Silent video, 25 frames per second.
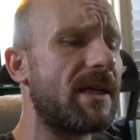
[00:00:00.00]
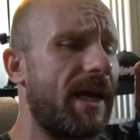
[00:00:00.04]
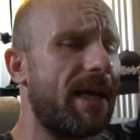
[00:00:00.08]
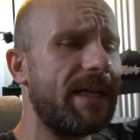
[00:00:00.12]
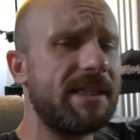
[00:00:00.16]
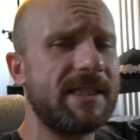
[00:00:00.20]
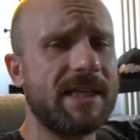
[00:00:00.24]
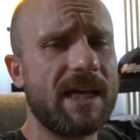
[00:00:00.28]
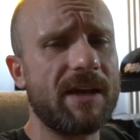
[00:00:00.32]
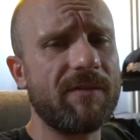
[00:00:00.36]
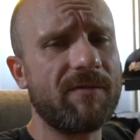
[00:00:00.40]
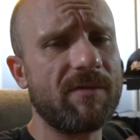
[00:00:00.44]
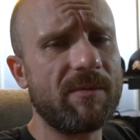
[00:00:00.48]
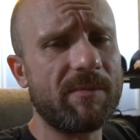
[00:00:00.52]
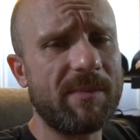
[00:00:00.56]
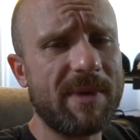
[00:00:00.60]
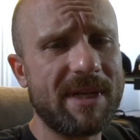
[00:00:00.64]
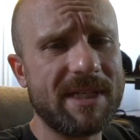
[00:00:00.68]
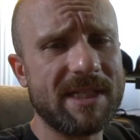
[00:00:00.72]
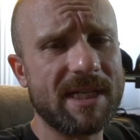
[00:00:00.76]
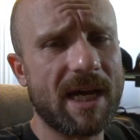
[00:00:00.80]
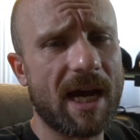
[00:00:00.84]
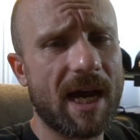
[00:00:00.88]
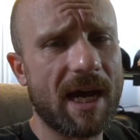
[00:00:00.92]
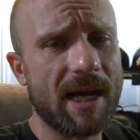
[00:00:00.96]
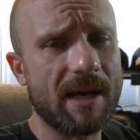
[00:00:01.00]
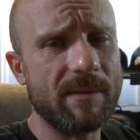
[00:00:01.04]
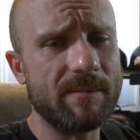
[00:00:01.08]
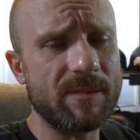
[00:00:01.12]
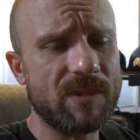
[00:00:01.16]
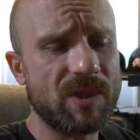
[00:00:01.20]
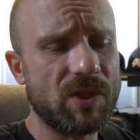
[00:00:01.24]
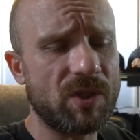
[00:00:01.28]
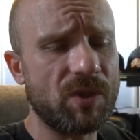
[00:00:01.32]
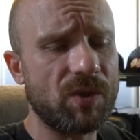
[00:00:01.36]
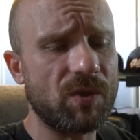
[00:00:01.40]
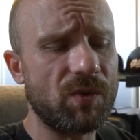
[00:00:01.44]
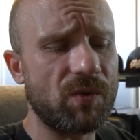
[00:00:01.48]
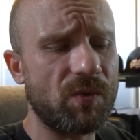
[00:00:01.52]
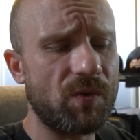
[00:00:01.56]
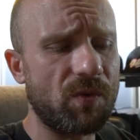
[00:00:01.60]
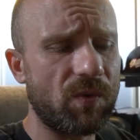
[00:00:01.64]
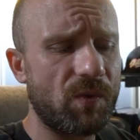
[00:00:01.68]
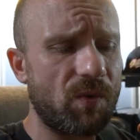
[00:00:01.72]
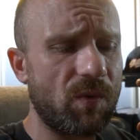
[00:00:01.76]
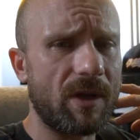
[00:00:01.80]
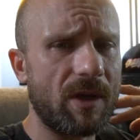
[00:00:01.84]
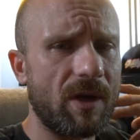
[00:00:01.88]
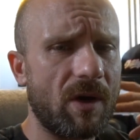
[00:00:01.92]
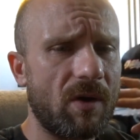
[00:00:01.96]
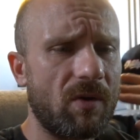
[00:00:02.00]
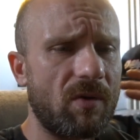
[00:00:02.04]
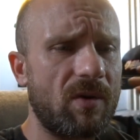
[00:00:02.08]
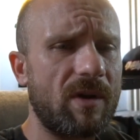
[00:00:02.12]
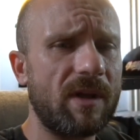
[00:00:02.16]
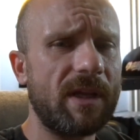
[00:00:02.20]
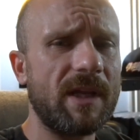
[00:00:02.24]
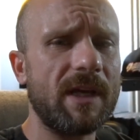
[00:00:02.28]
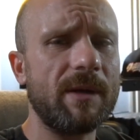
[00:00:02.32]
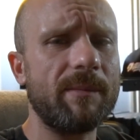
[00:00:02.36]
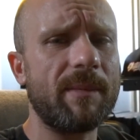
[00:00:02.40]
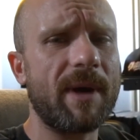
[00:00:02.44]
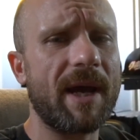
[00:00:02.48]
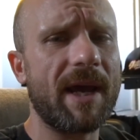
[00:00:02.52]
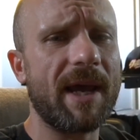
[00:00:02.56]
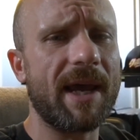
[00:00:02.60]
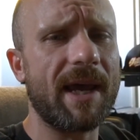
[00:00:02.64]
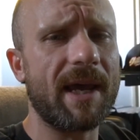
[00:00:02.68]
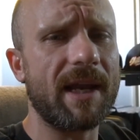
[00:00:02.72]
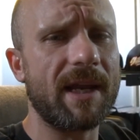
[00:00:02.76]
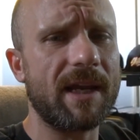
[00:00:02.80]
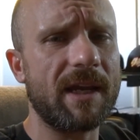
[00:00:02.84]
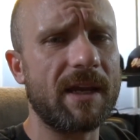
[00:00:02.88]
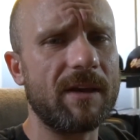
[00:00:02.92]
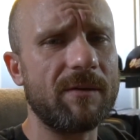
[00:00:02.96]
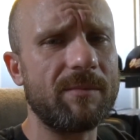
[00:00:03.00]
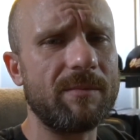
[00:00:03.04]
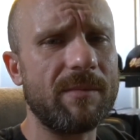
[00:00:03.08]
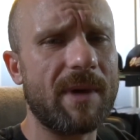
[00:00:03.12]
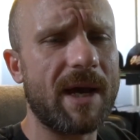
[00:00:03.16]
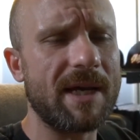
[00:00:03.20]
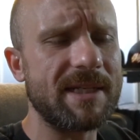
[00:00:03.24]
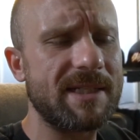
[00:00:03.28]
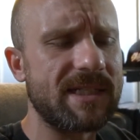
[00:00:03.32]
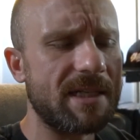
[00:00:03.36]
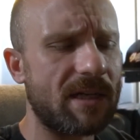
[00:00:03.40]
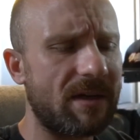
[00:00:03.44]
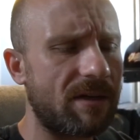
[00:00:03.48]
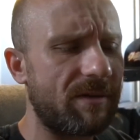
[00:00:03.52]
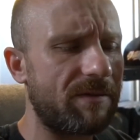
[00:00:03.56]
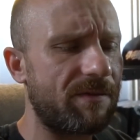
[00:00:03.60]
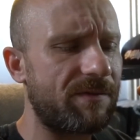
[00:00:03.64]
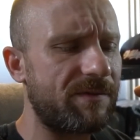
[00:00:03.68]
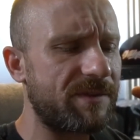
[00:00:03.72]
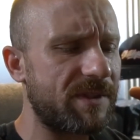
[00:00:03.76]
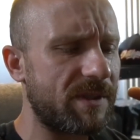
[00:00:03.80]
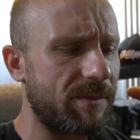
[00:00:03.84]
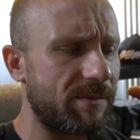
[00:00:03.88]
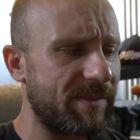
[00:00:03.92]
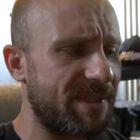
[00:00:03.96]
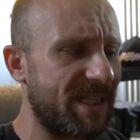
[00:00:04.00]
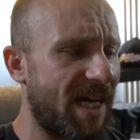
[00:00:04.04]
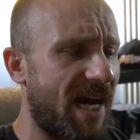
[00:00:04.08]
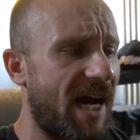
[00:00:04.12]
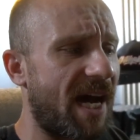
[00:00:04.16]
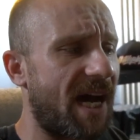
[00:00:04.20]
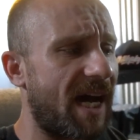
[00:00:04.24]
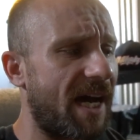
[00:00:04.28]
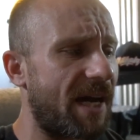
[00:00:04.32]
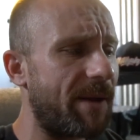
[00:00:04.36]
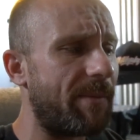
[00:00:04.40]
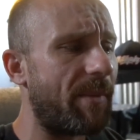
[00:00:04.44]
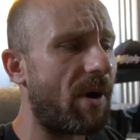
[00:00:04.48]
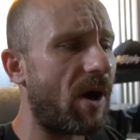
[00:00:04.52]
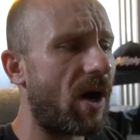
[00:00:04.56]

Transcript: It's given me time to, you know, clear my head and give myself some time